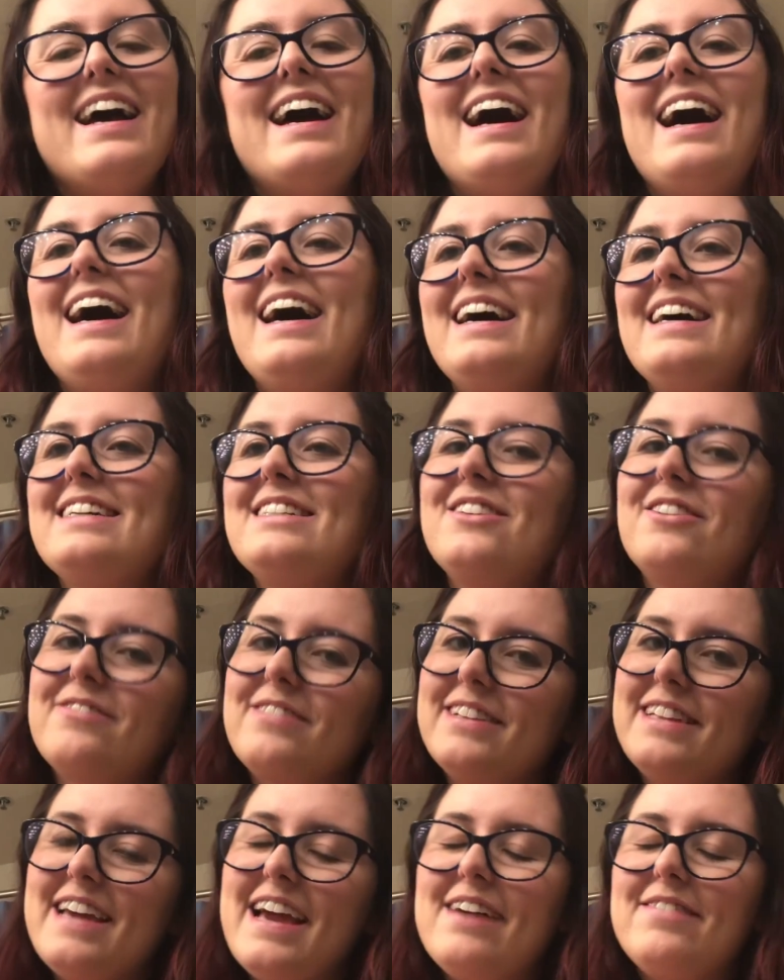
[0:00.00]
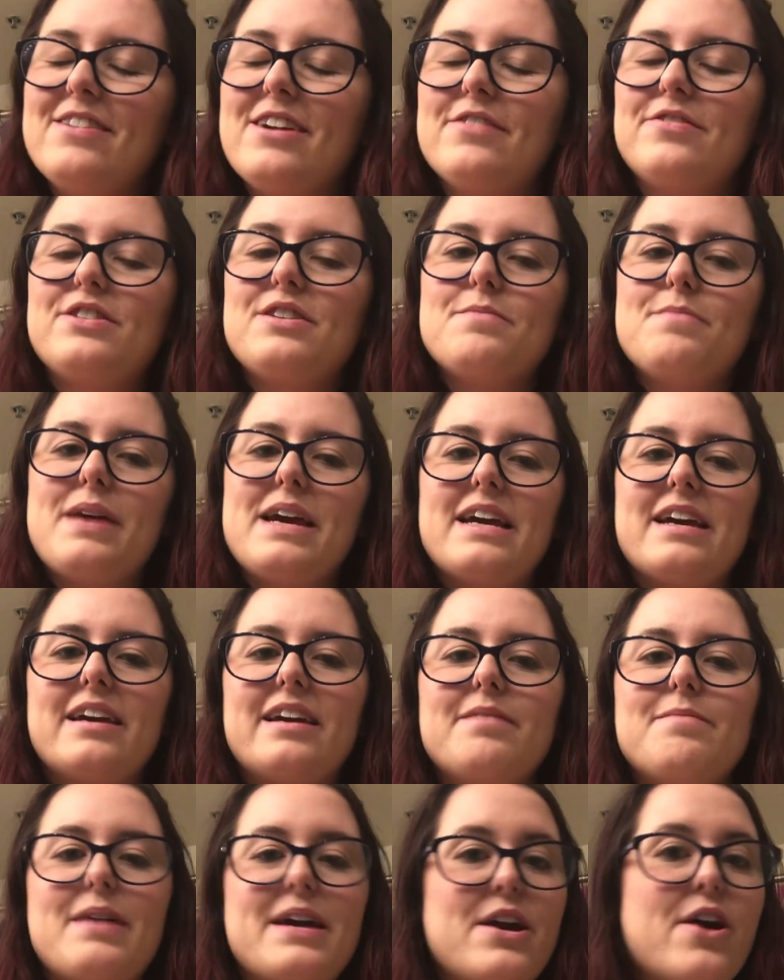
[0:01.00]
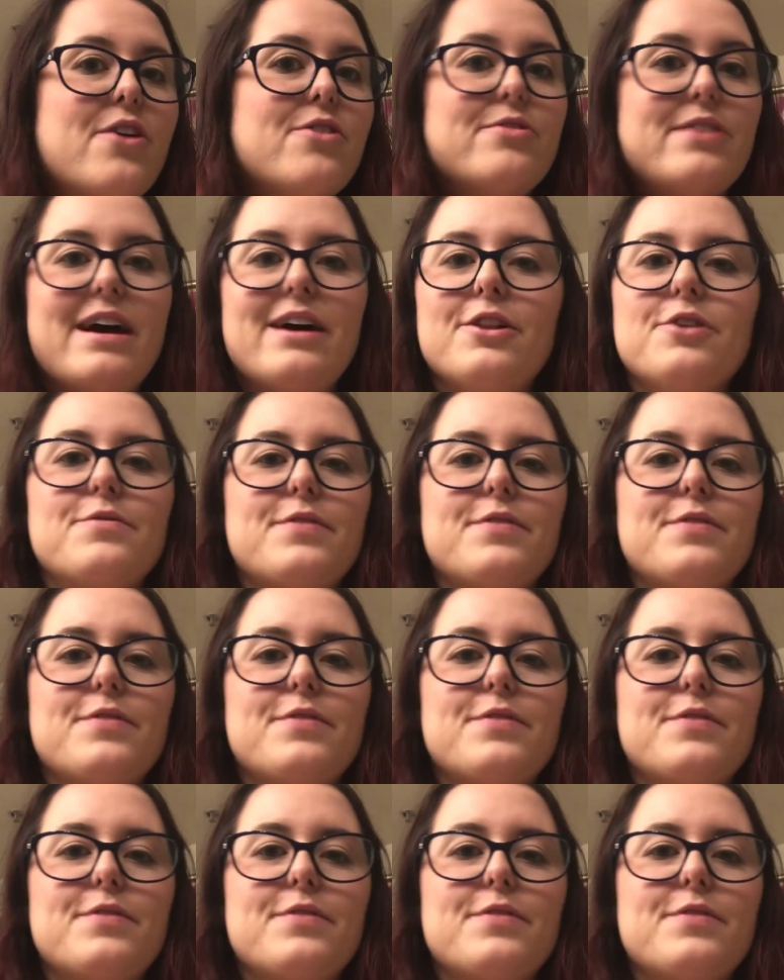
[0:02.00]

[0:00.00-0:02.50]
I don't really have enough to make my own aloe